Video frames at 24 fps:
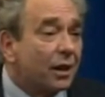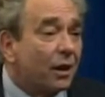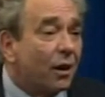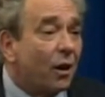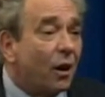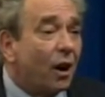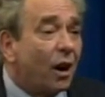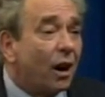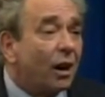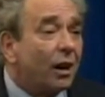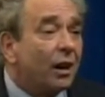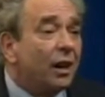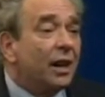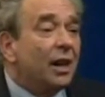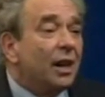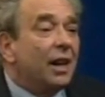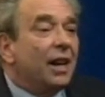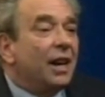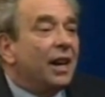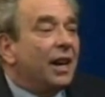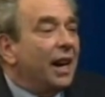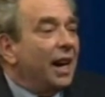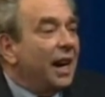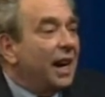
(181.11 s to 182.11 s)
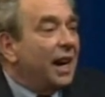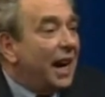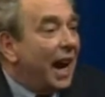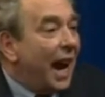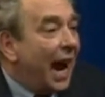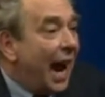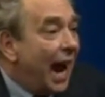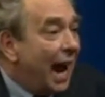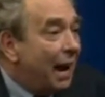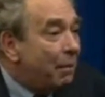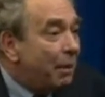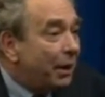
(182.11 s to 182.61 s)
are
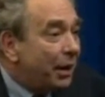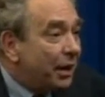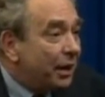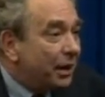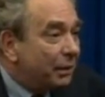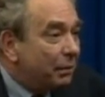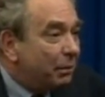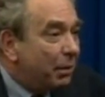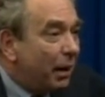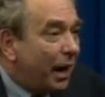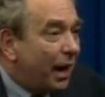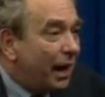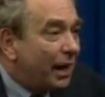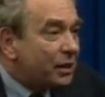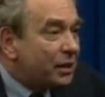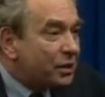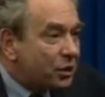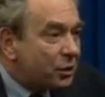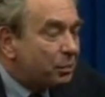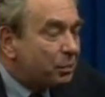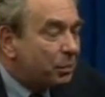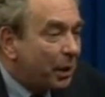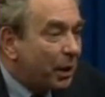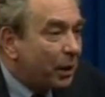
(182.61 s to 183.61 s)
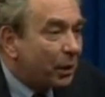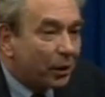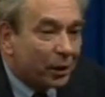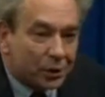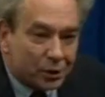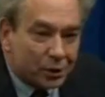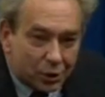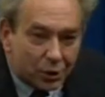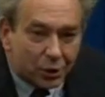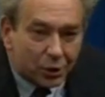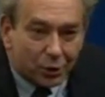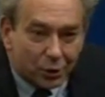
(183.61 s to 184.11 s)
inhabited by
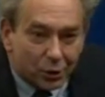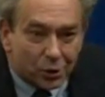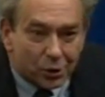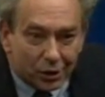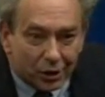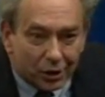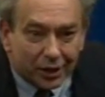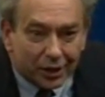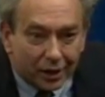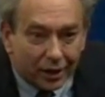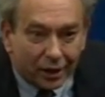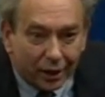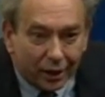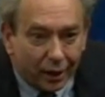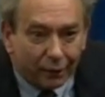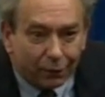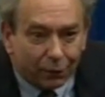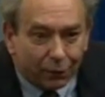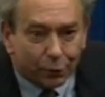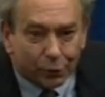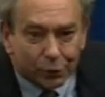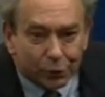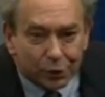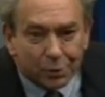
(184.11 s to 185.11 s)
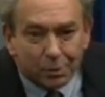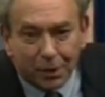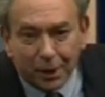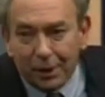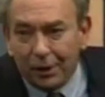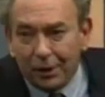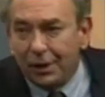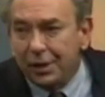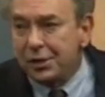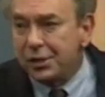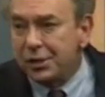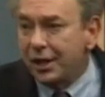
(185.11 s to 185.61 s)
spirits, usually evil
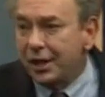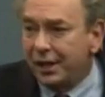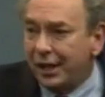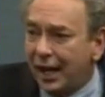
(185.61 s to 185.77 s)
spirits, and